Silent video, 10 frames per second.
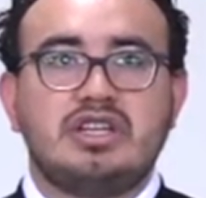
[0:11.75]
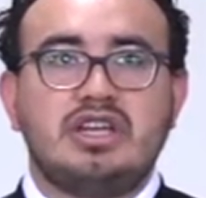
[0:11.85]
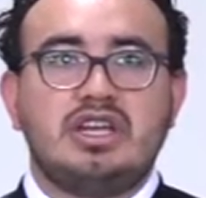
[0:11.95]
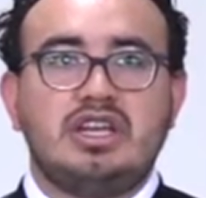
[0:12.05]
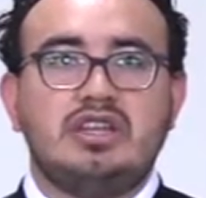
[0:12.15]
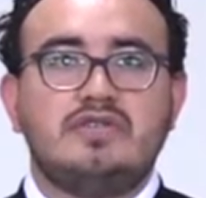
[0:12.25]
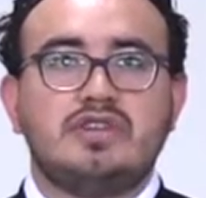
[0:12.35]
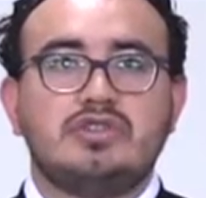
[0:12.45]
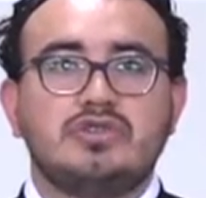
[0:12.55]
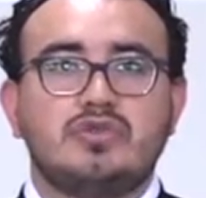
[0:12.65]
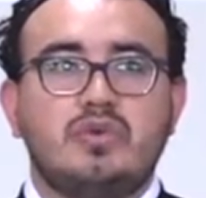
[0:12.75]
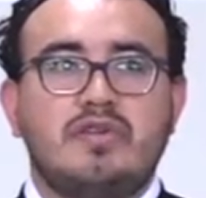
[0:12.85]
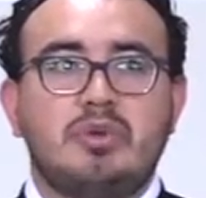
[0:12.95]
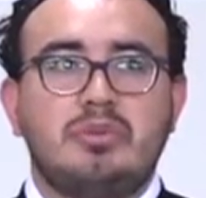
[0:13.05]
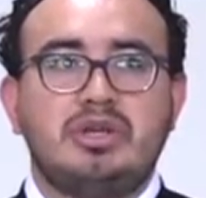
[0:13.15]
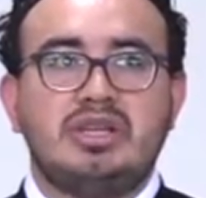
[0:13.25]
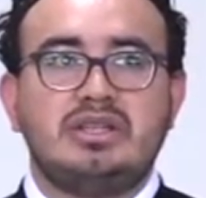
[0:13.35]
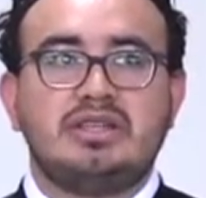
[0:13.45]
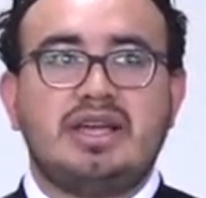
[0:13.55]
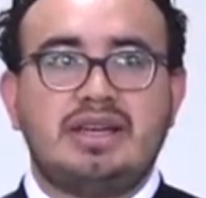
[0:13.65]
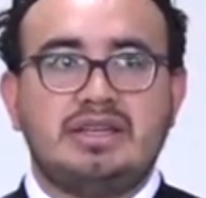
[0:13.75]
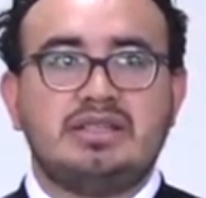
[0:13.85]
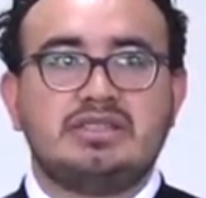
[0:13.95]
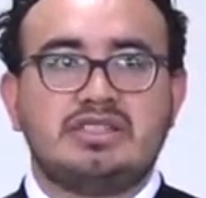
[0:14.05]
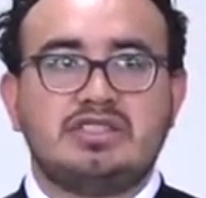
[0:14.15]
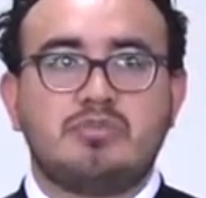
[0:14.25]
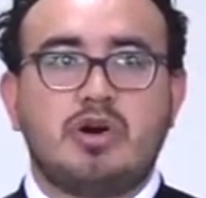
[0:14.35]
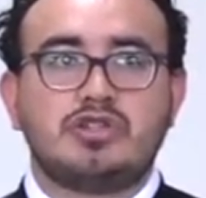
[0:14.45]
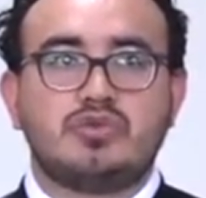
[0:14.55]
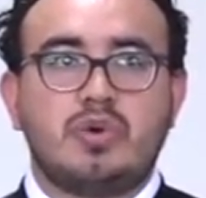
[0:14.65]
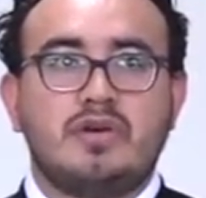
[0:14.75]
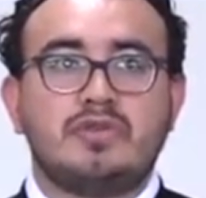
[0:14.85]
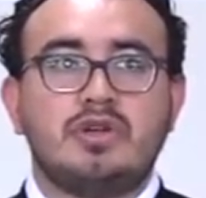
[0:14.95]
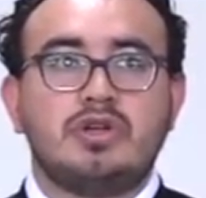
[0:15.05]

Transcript: and individuals who have been meeting daily since March 12